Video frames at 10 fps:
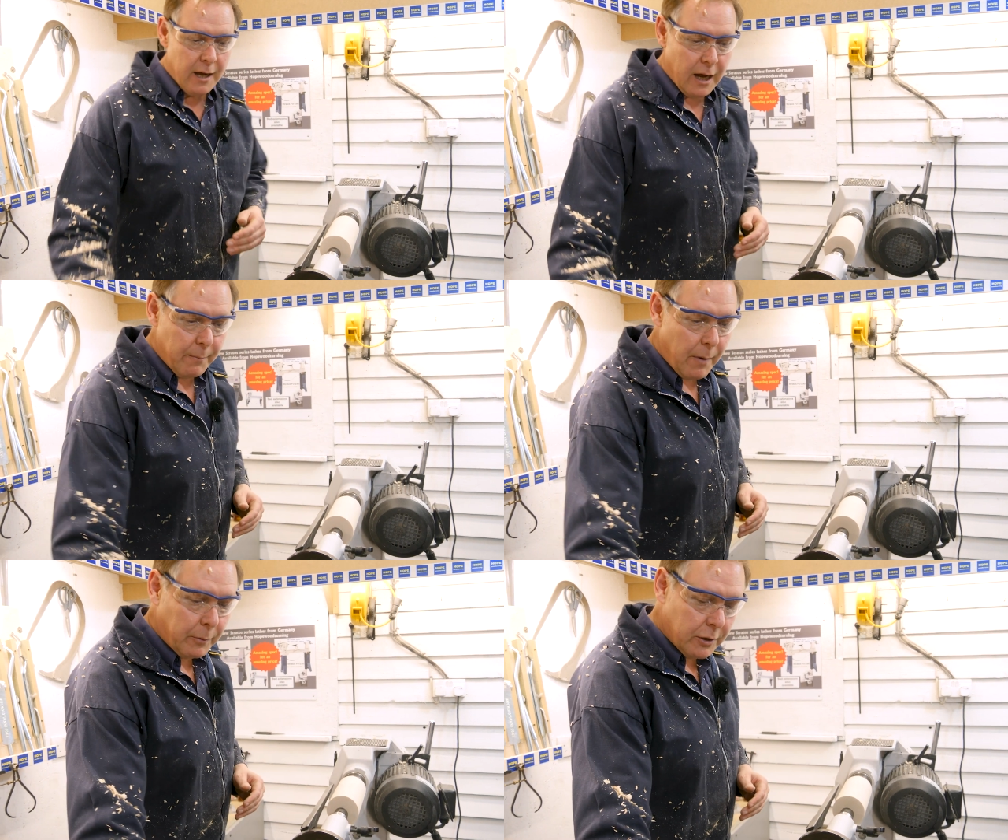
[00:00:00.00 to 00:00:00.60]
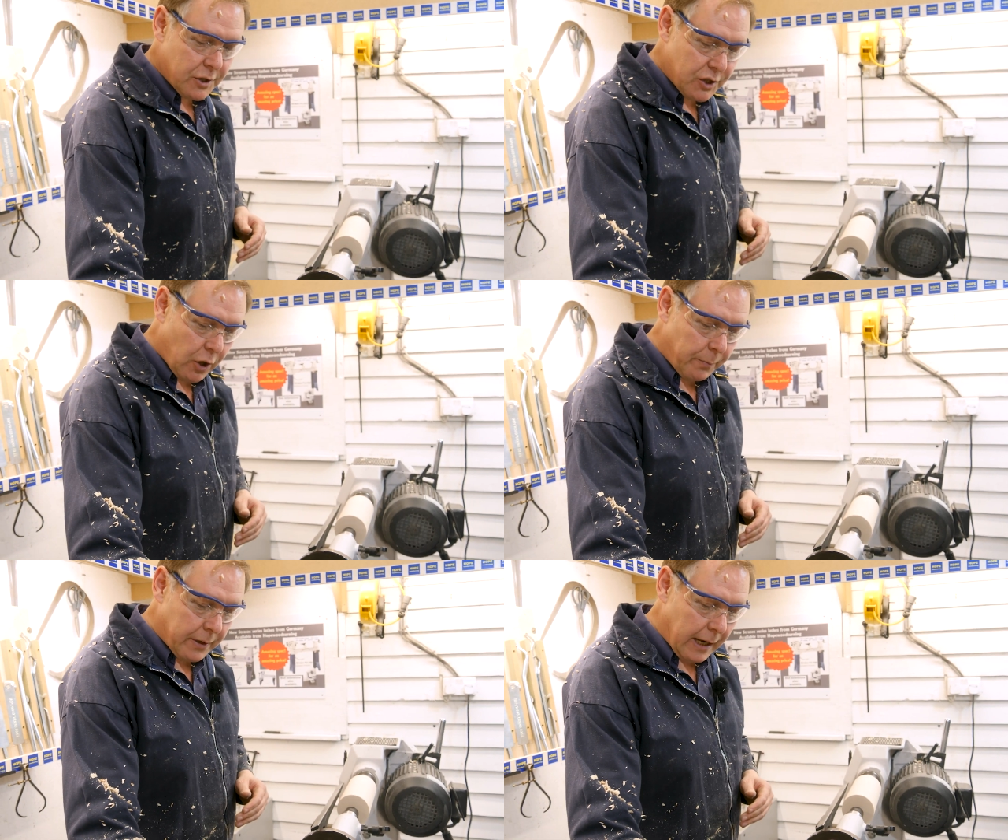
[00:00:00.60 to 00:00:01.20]
I'm going to
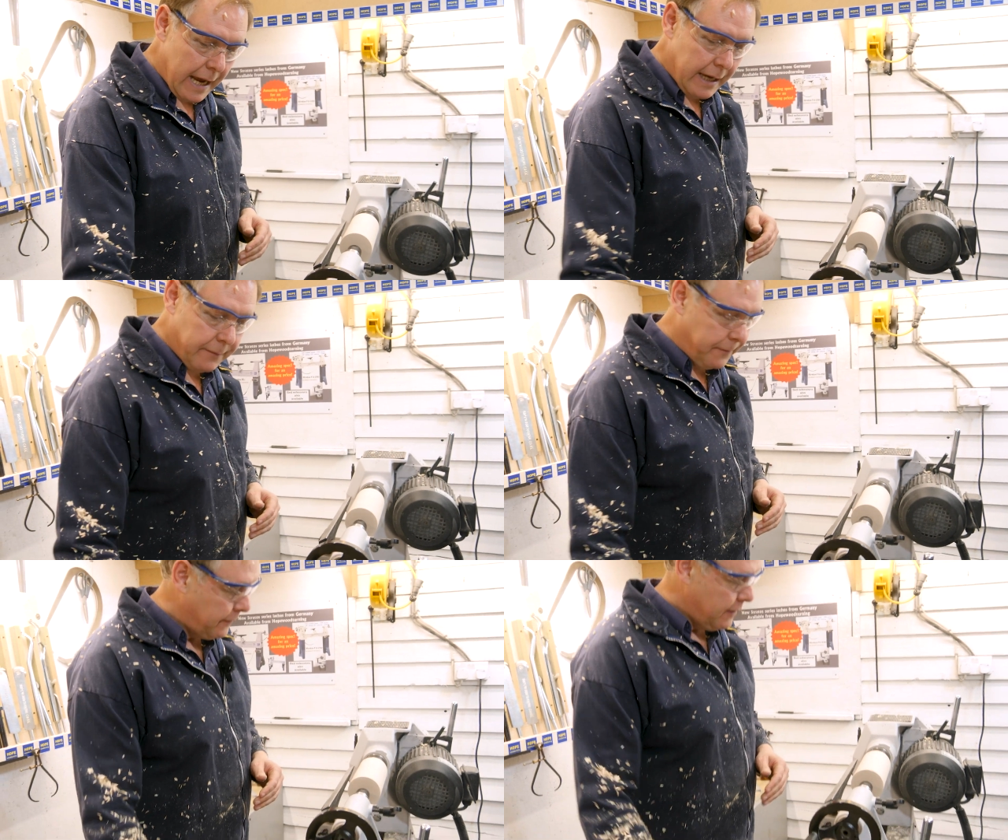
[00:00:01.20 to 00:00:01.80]
stop the lathe